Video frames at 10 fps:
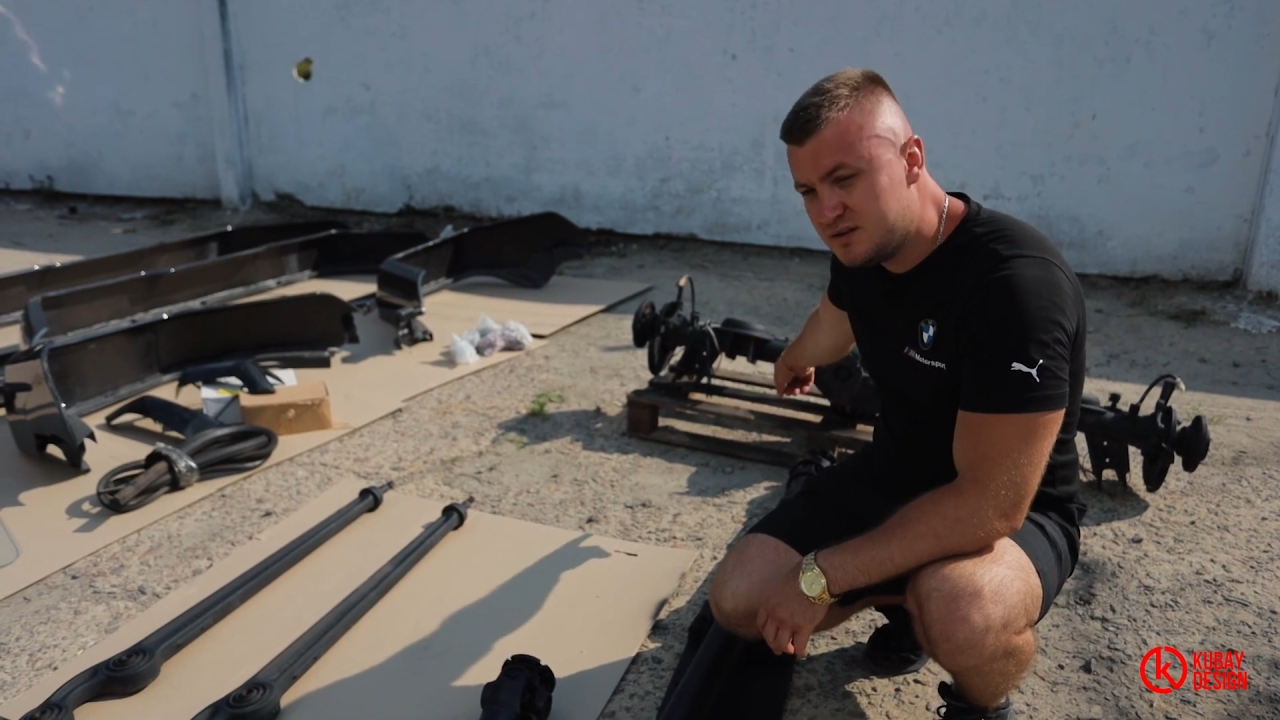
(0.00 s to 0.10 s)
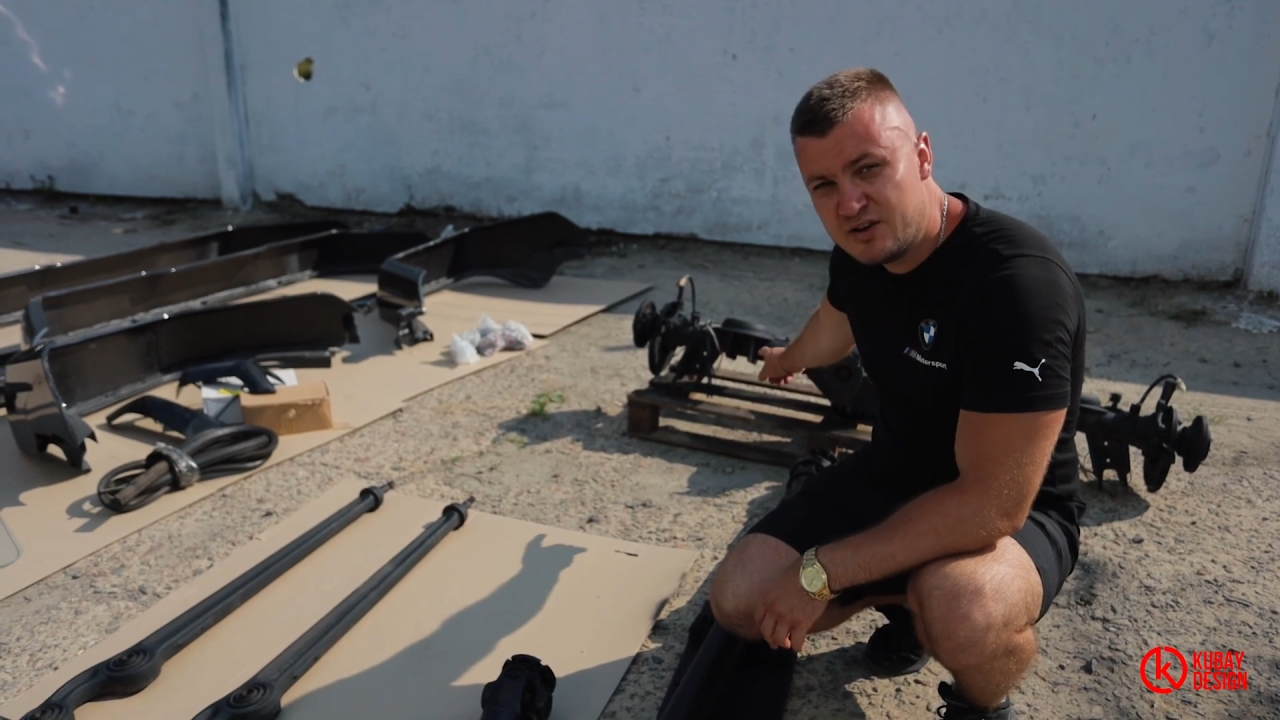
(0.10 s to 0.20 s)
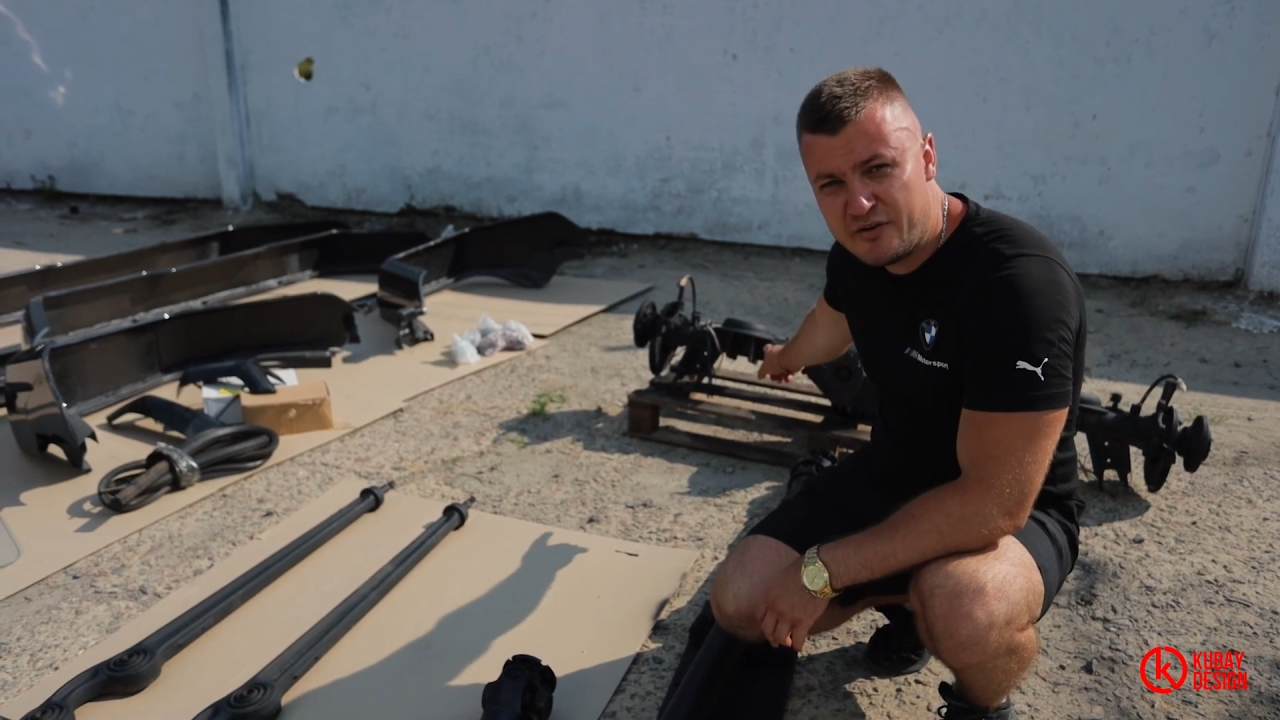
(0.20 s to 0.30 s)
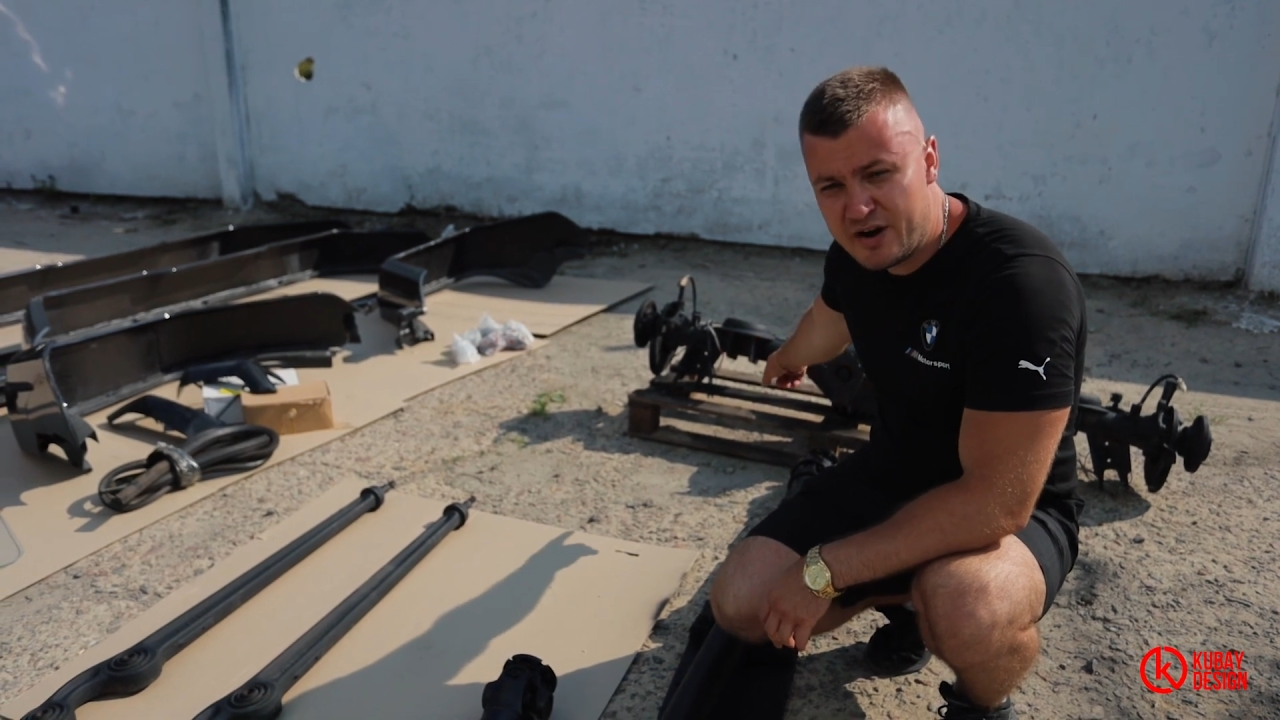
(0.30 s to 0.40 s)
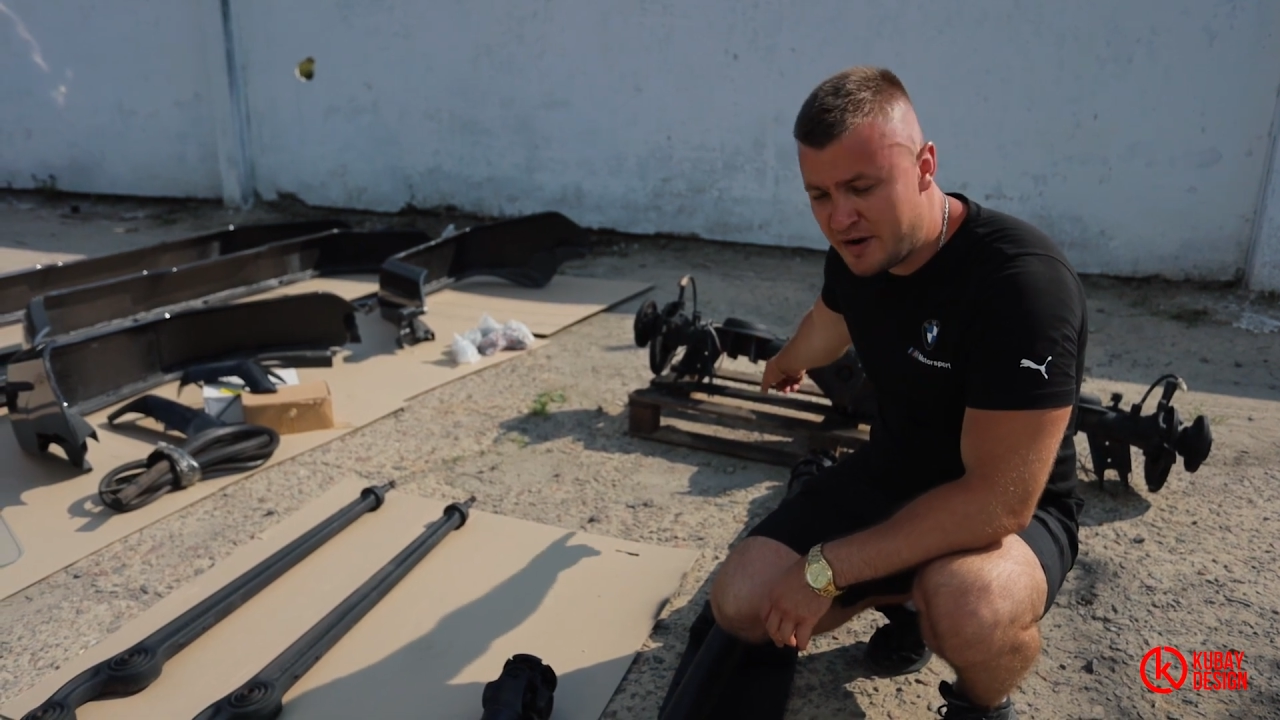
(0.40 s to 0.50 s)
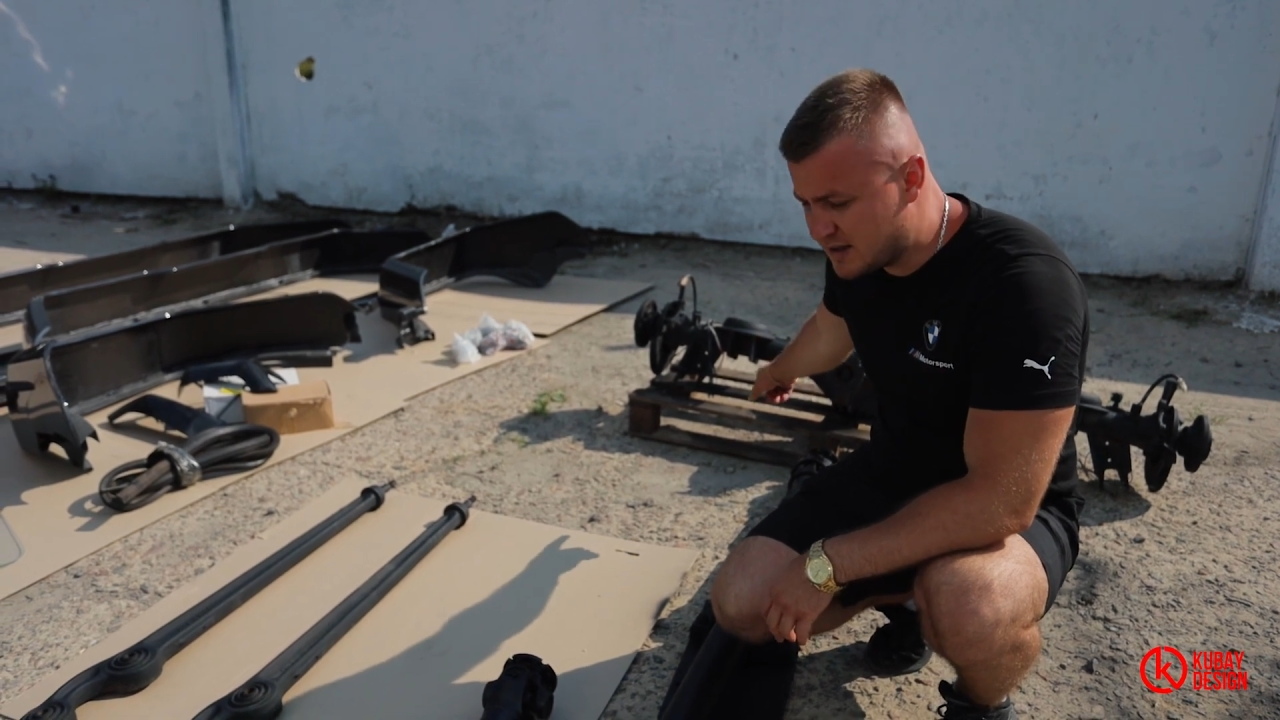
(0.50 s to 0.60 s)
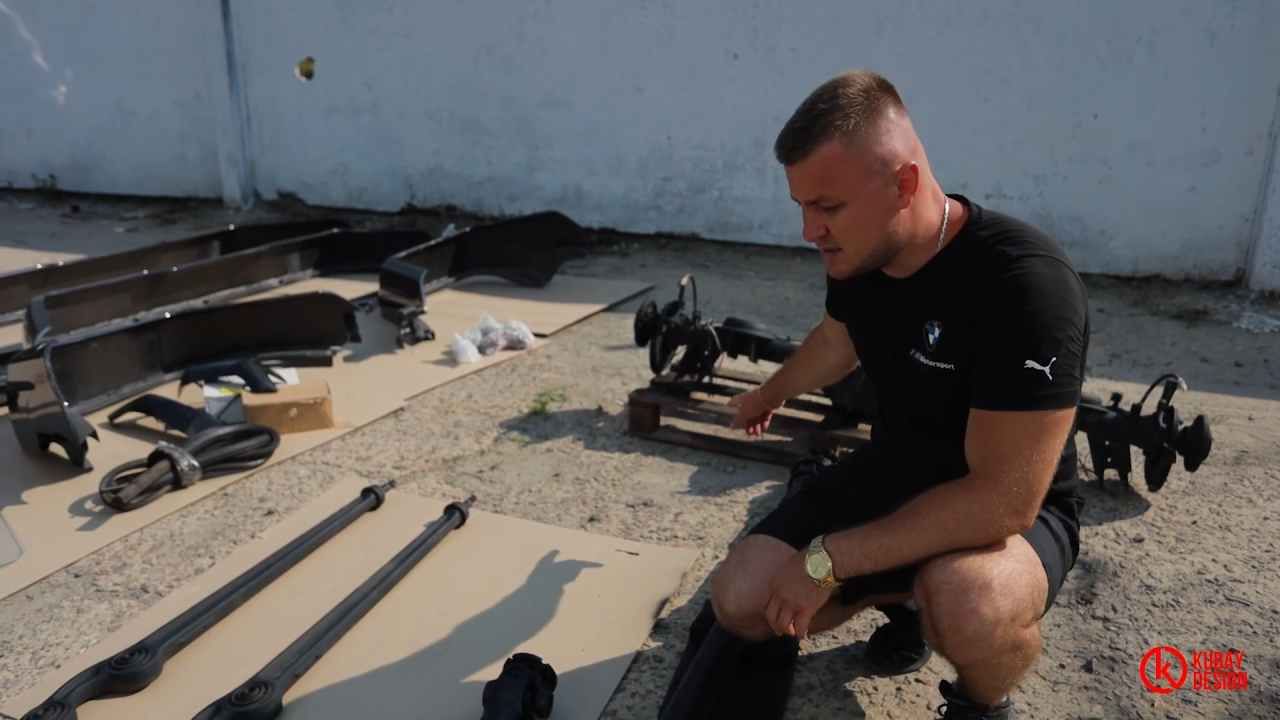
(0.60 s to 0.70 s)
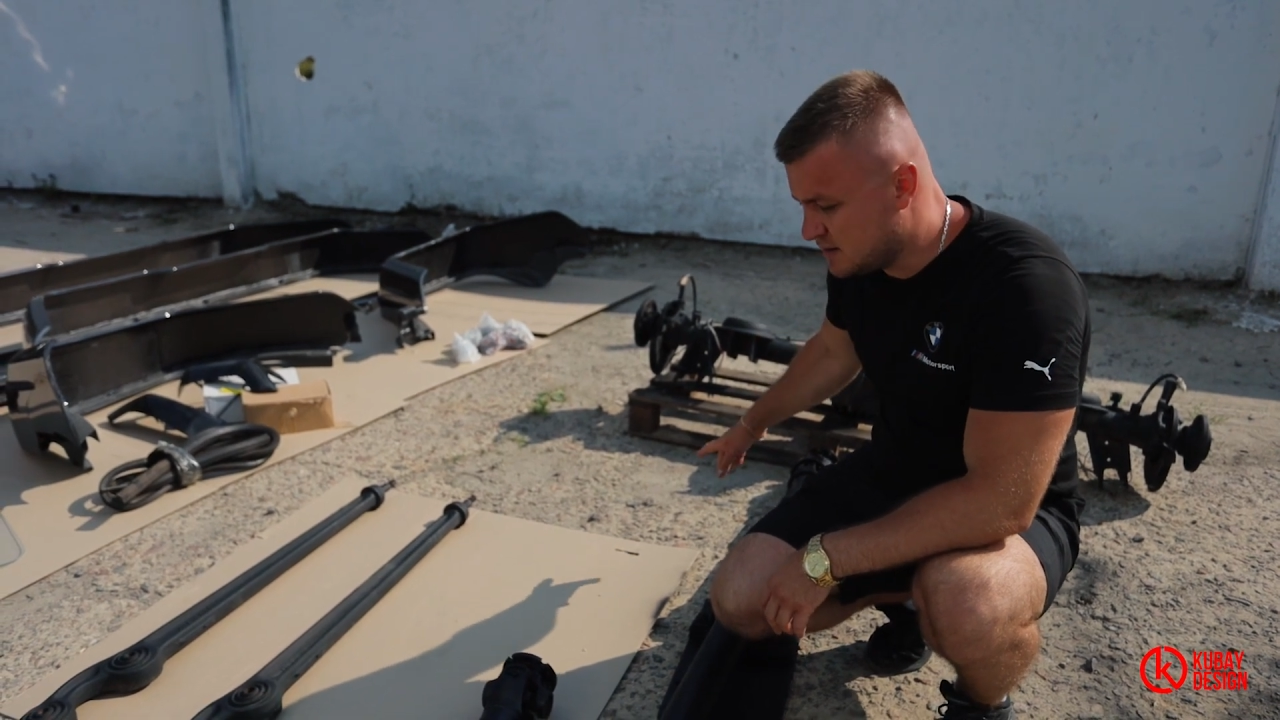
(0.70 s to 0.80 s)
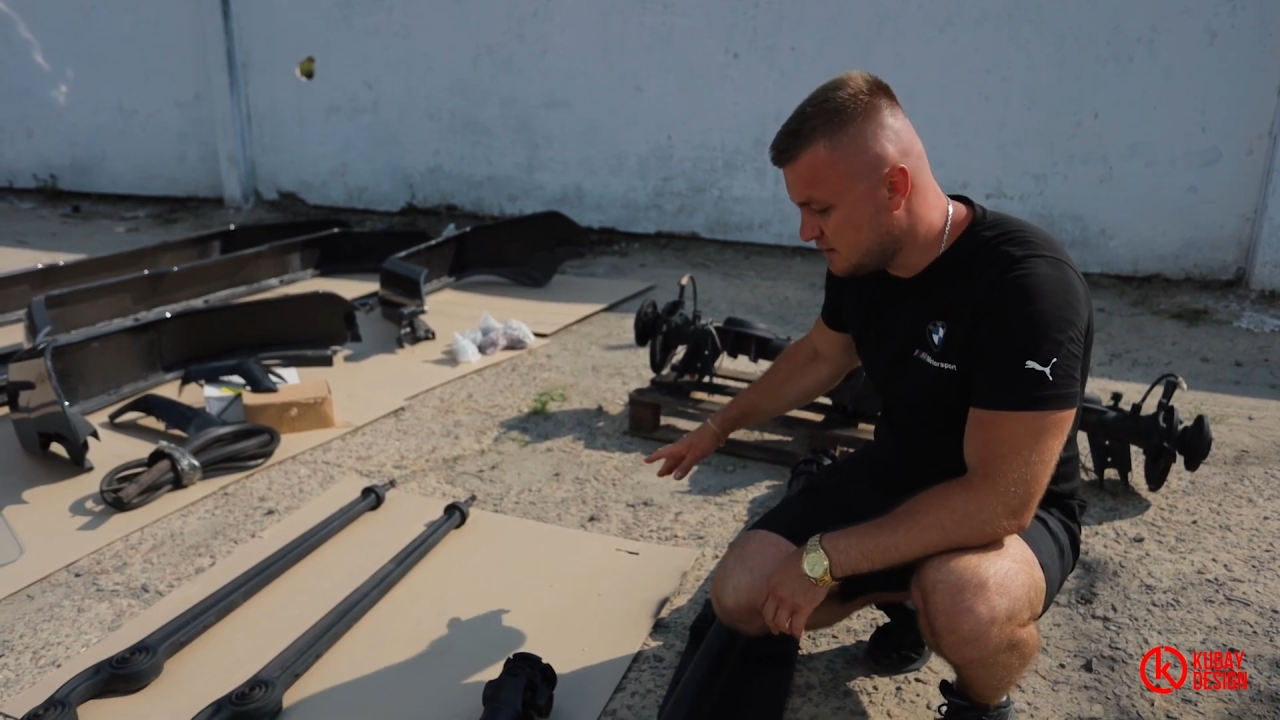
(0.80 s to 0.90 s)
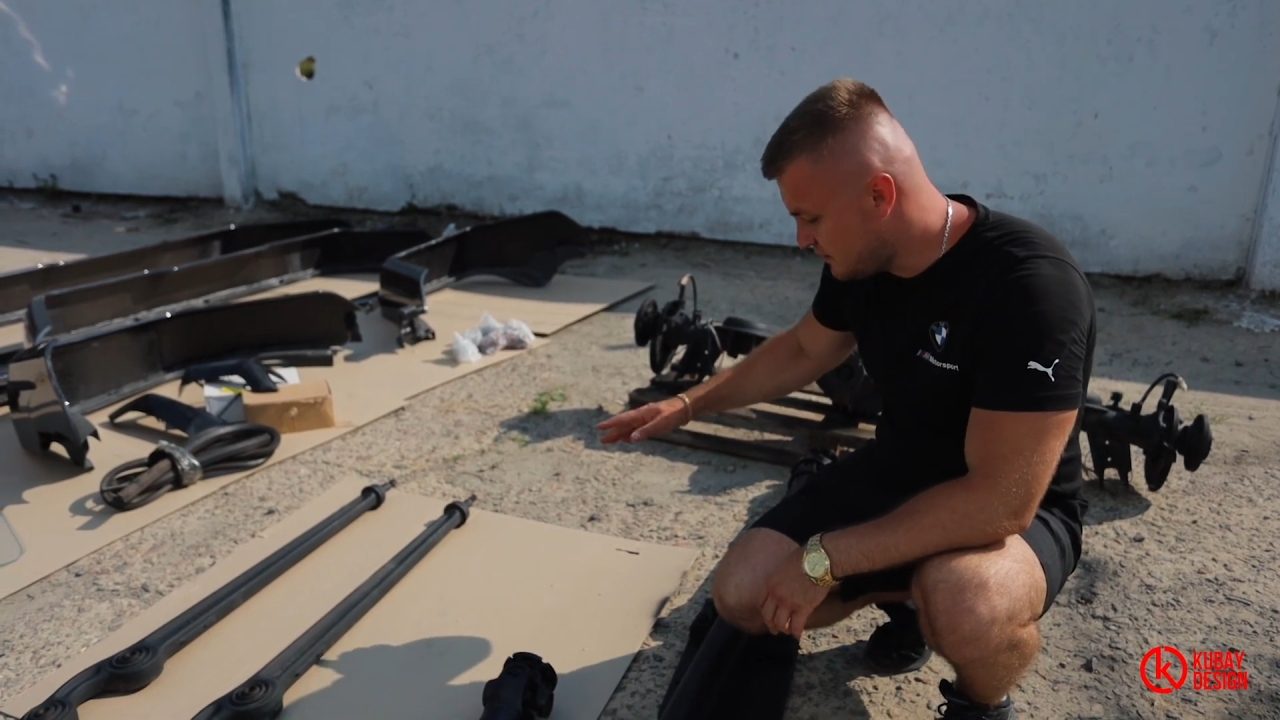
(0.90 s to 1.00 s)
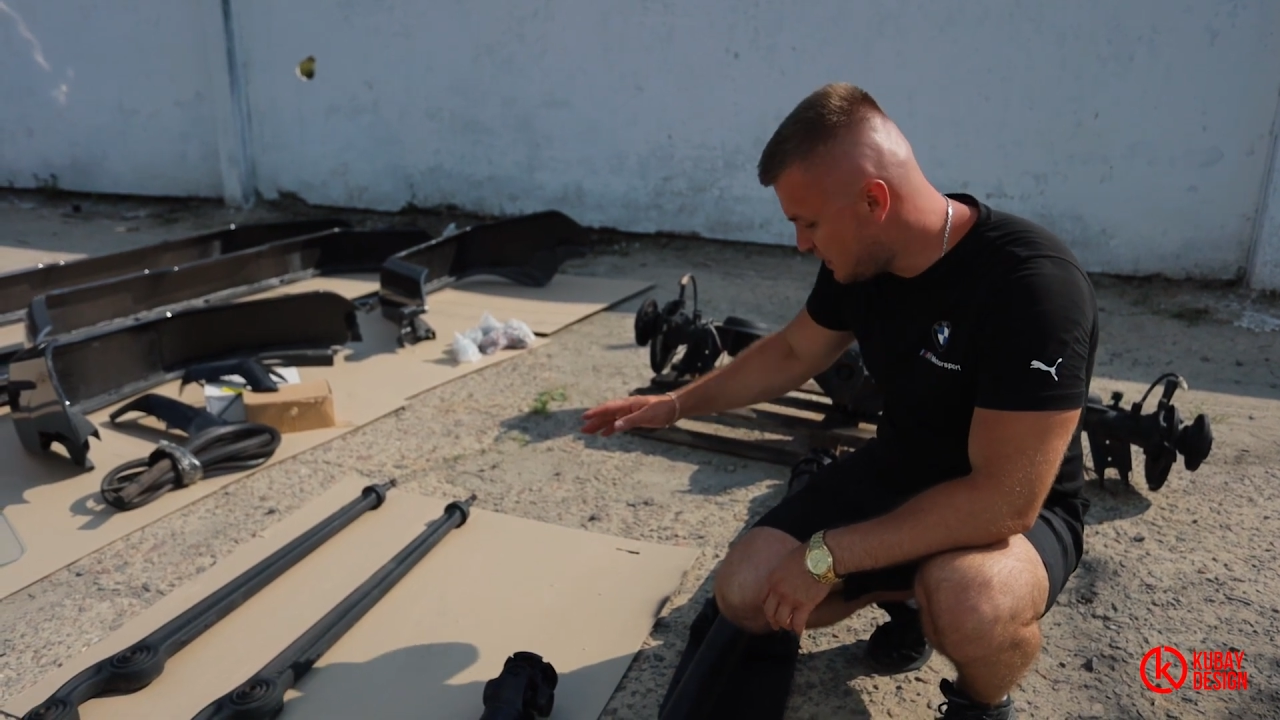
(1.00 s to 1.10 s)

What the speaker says: rear axle